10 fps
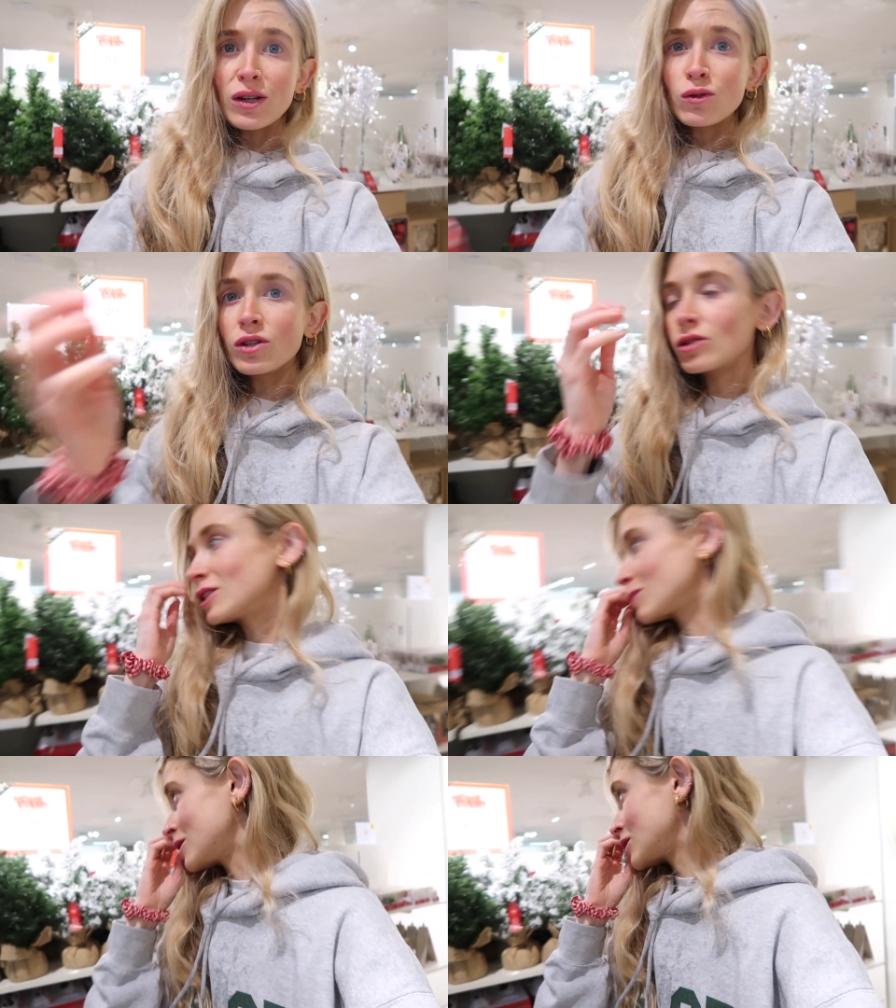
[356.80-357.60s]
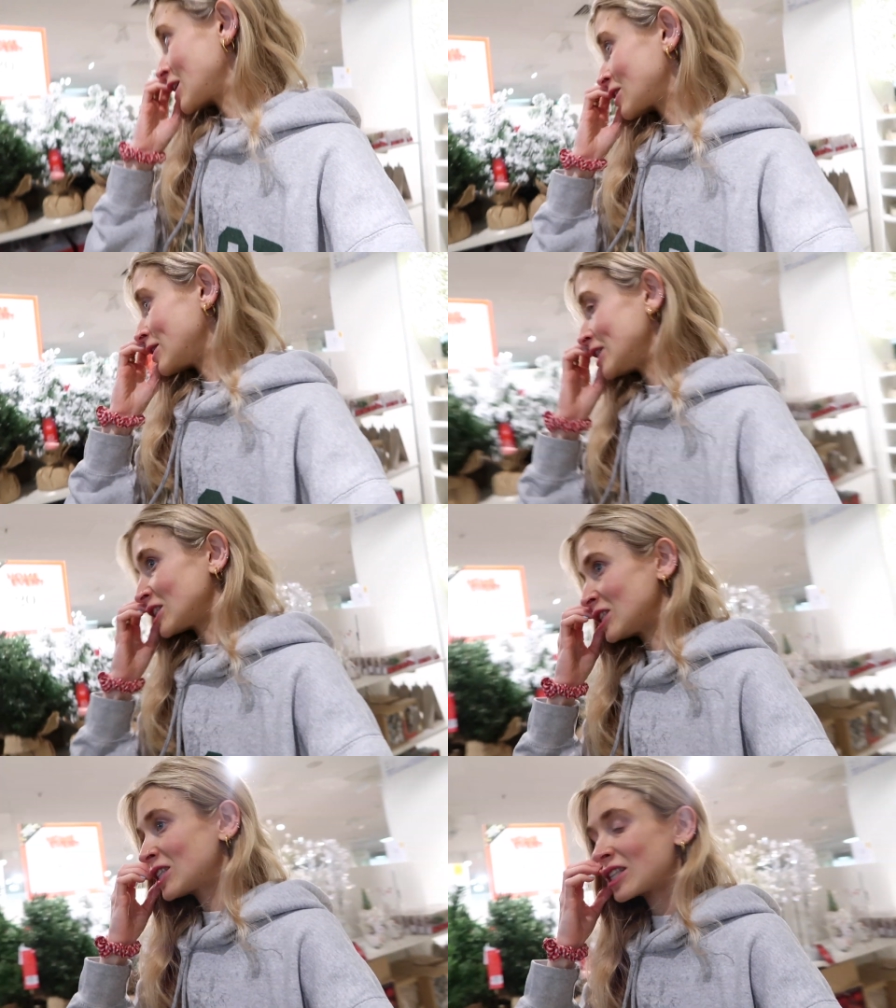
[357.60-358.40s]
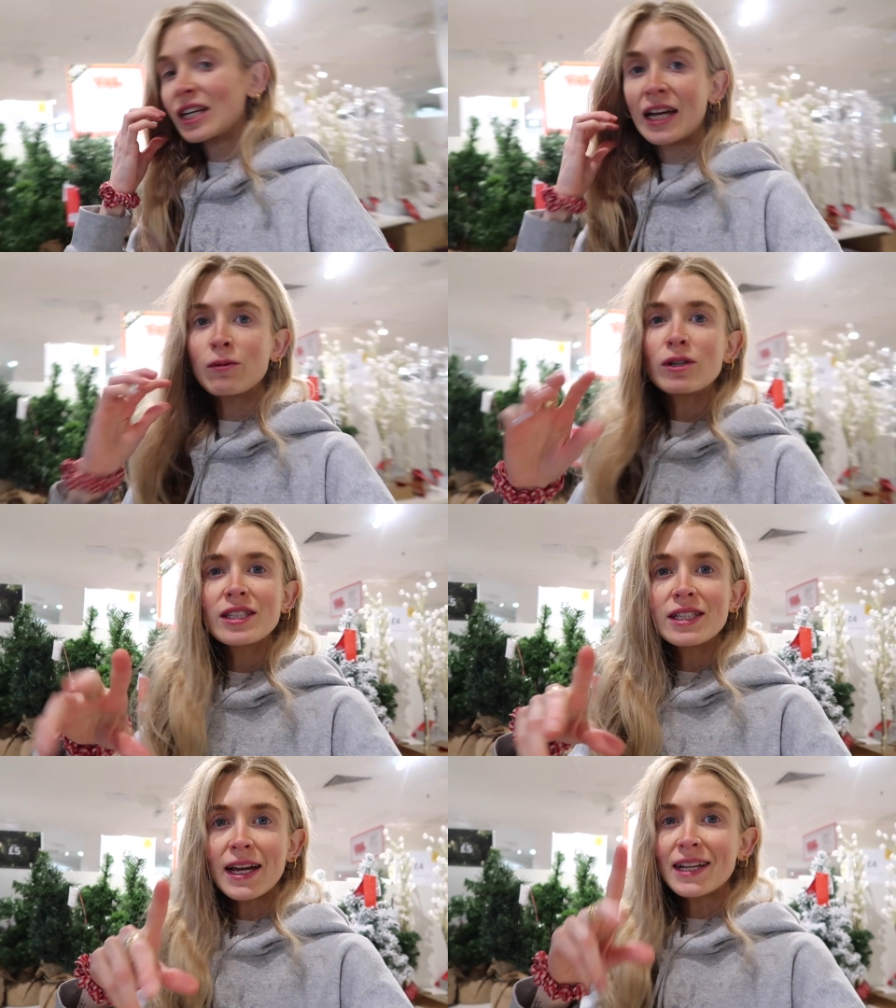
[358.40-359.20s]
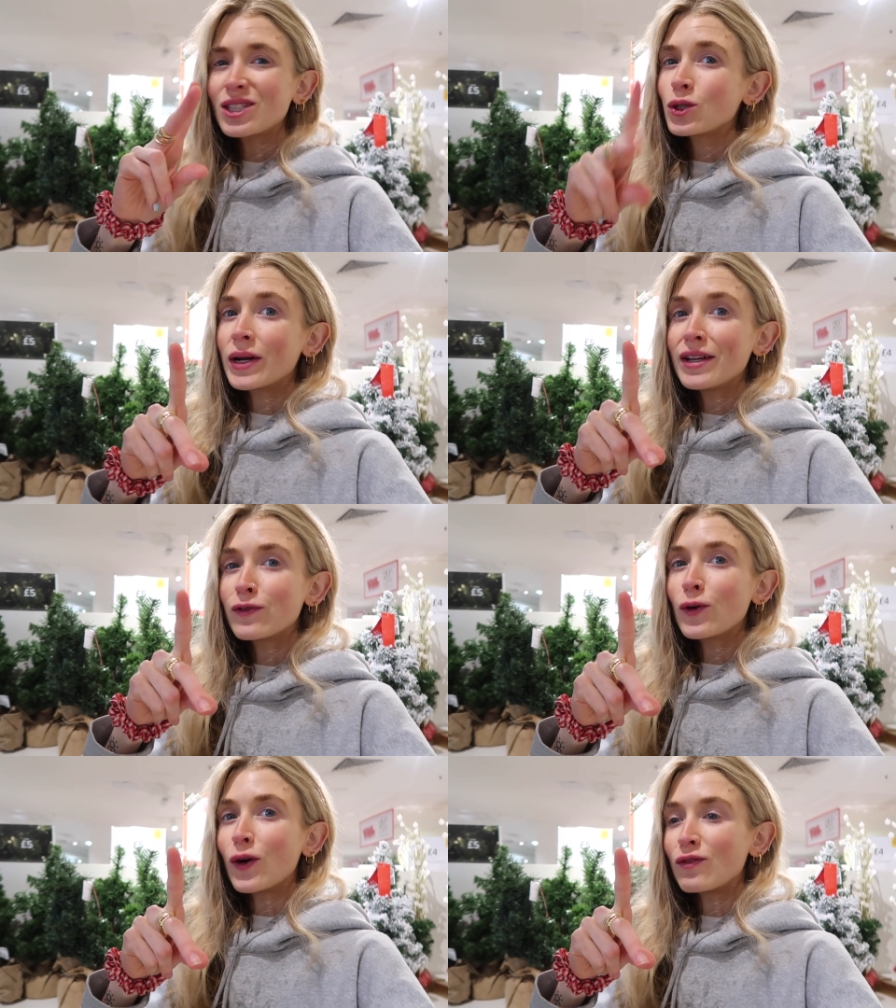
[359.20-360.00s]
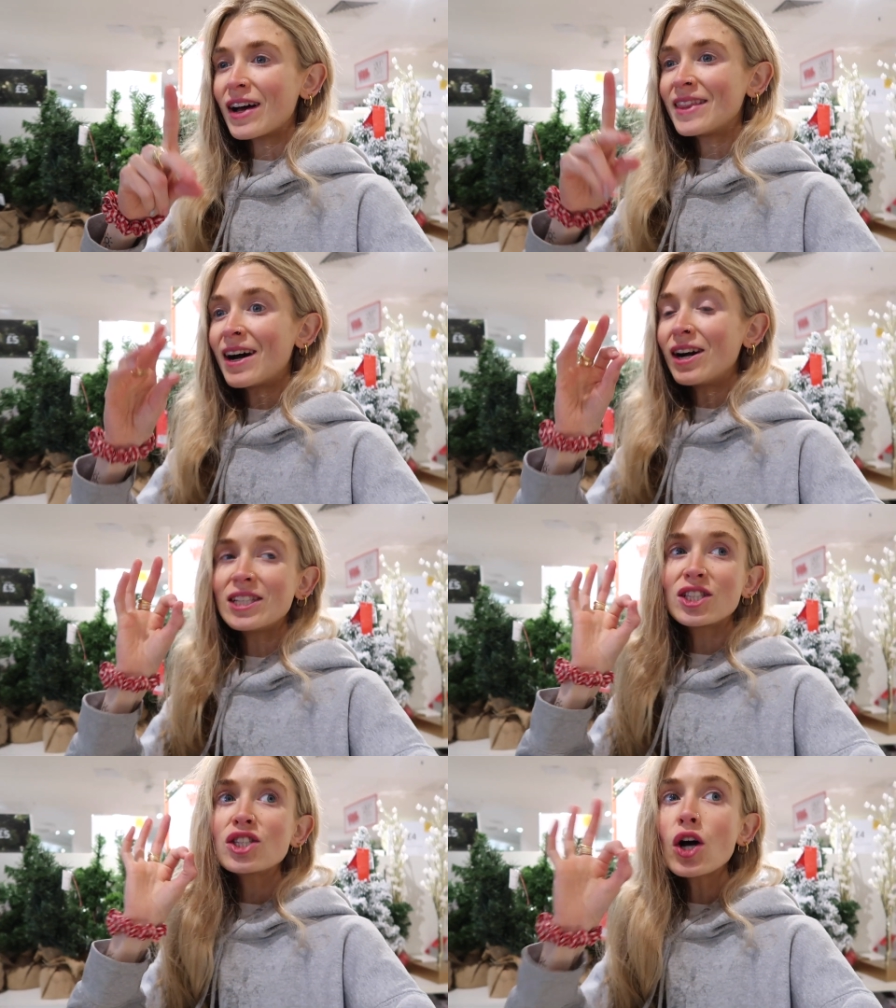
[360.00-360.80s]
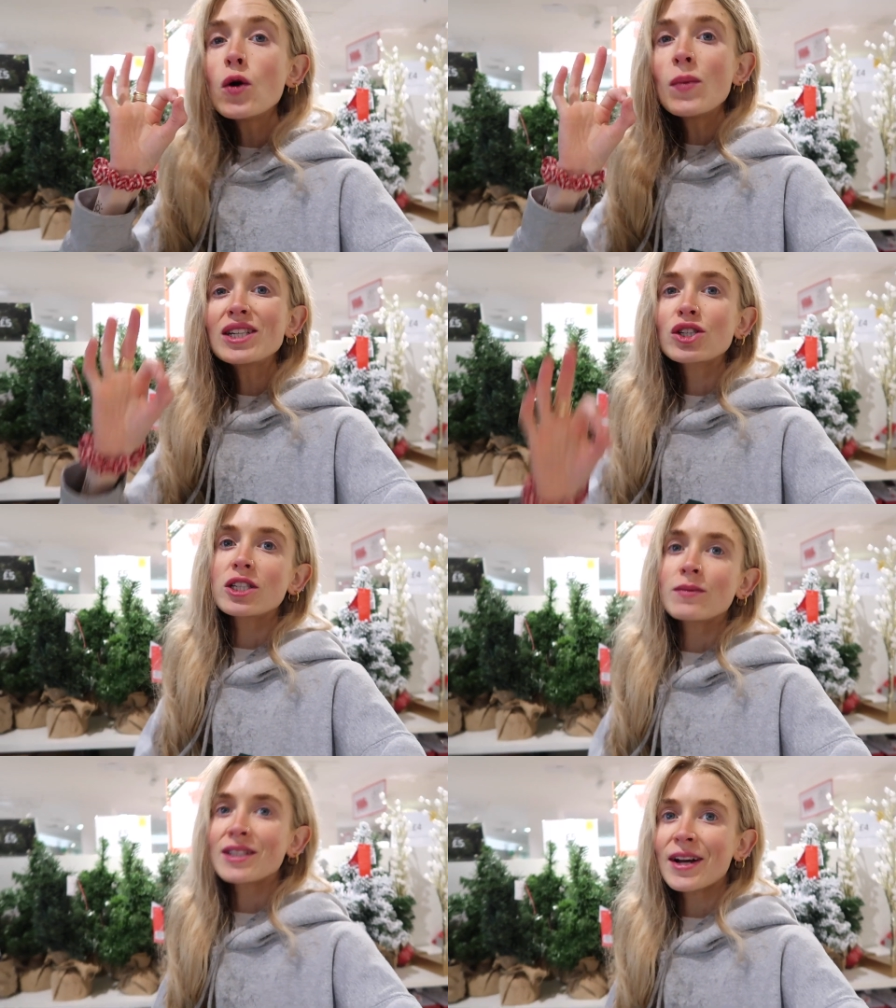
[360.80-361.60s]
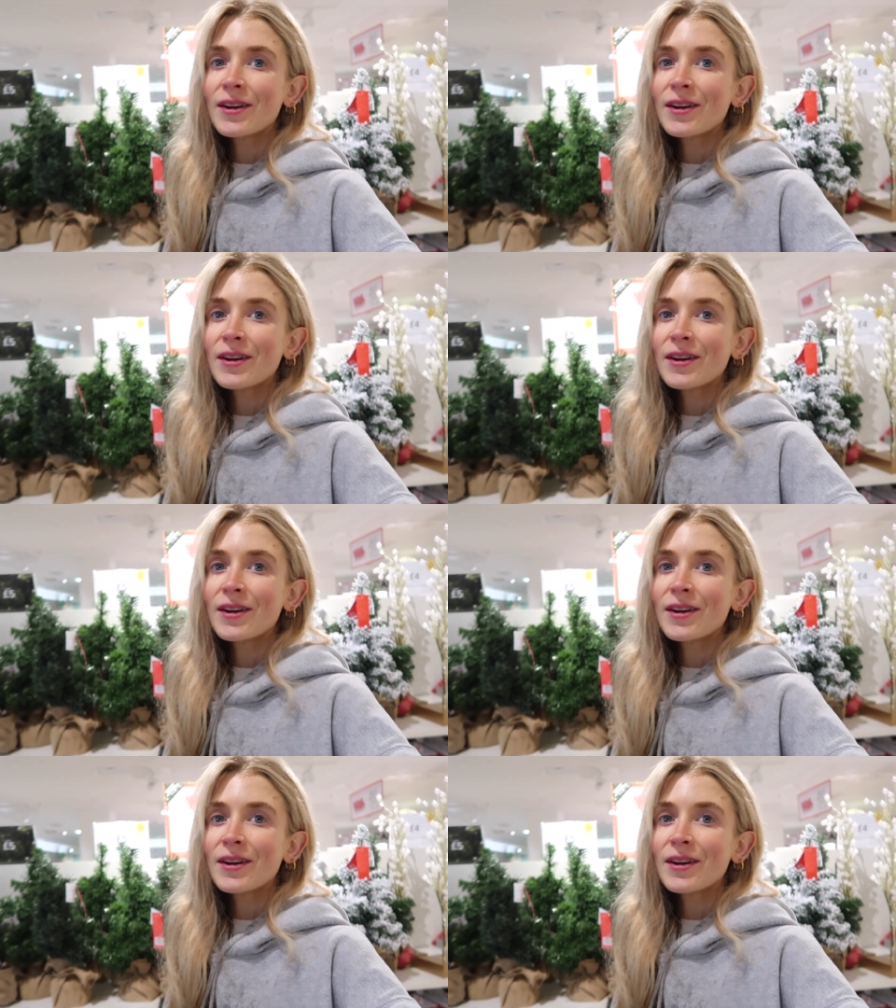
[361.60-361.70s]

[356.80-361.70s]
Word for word: by all the Christmas decorations. Okay, what is the date? It's the 24th, and there are so much Christmas